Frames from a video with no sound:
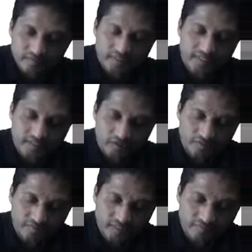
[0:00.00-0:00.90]
Okay, now
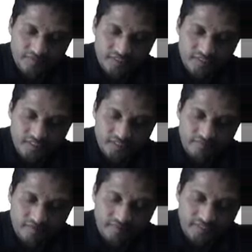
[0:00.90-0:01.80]
if I differentiate dy
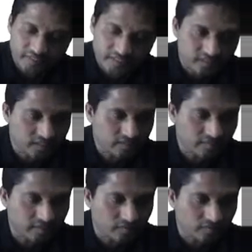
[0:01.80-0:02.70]
by dx is
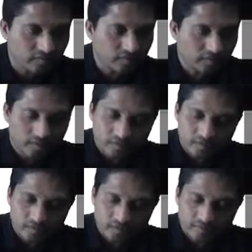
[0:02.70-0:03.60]
equal to
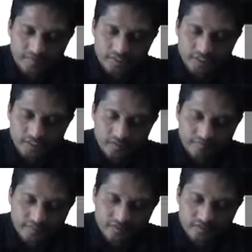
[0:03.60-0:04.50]
differentiation of
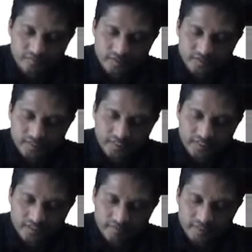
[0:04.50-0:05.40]
x cube is 3x
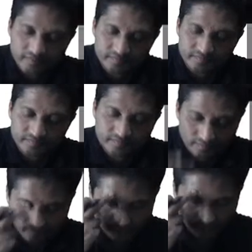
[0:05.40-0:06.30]
square.
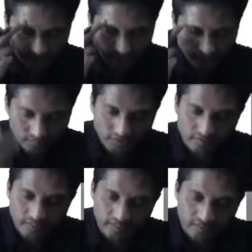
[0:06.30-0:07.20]

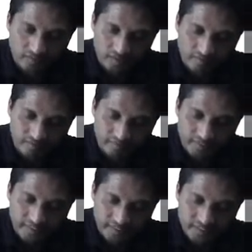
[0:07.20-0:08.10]
Okay, now dy by
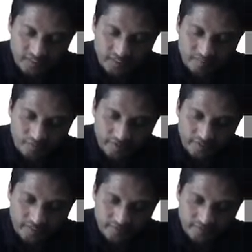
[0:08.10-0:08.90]
dx at the point